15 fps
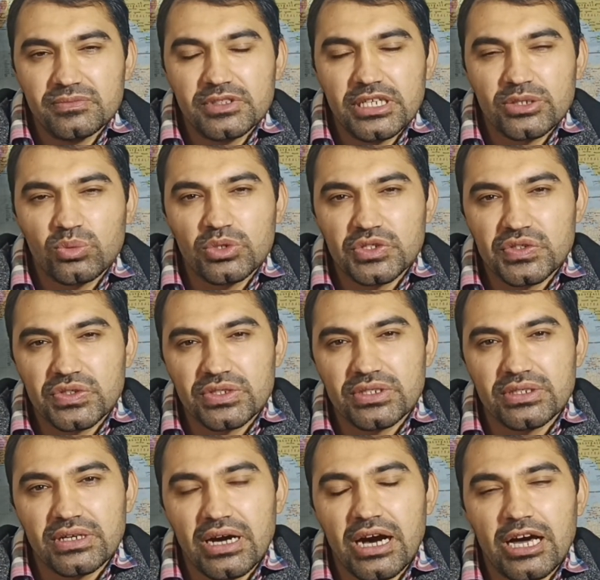that was
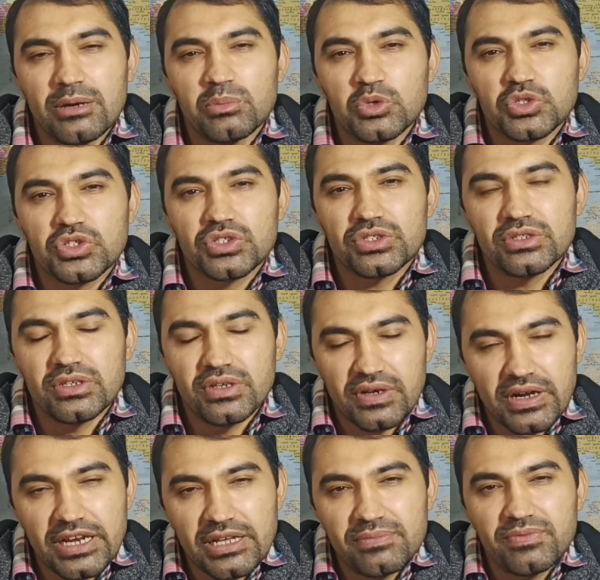almost
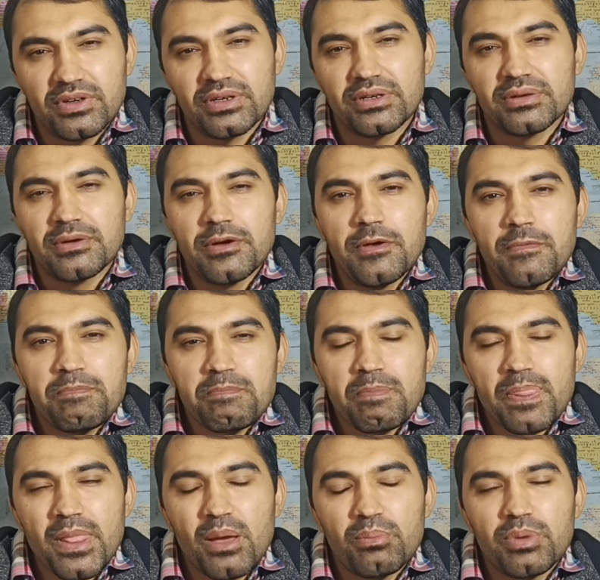running for
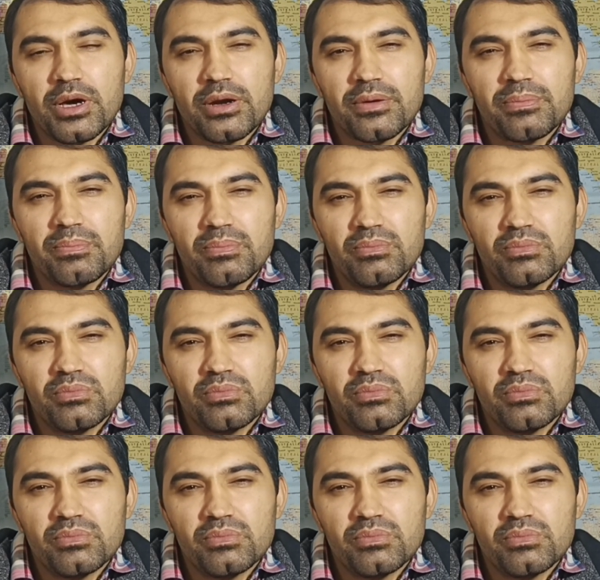the